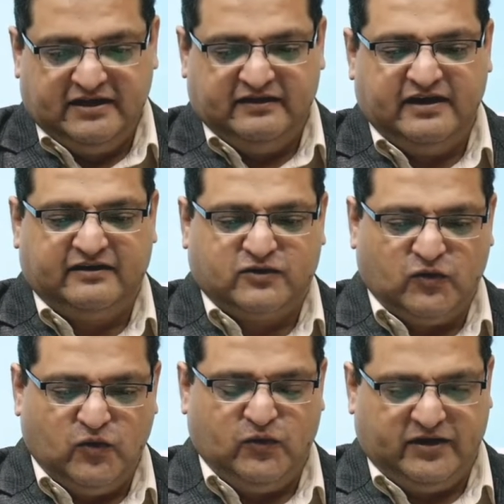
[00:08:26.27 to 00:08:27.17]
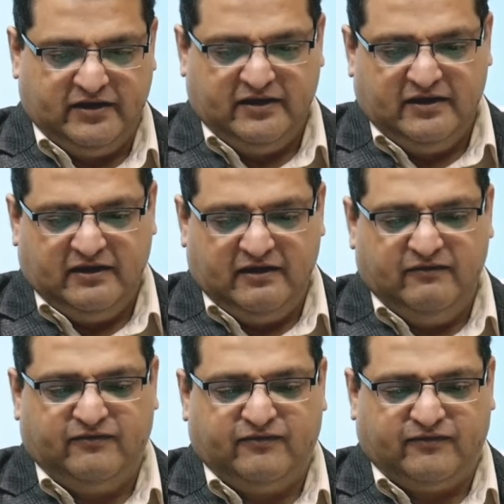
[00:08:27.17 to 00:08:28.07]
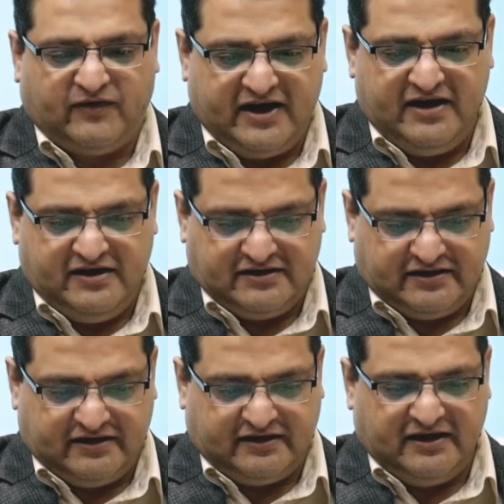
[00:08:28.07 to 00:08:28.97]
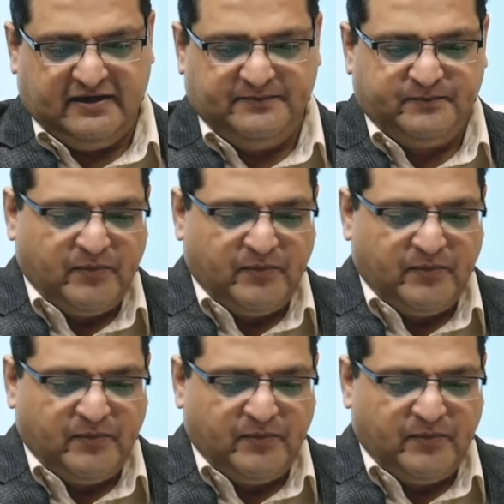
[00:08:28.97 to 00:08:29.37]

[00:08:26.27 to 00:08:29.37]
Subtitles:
that court, if find certain,